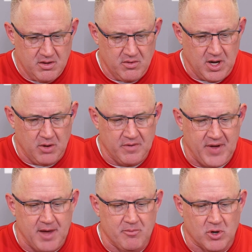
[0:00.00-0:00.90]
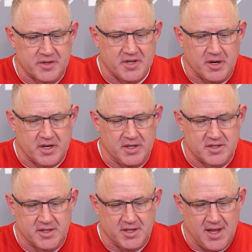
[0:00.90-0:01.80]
Well, we've had more turkeys in the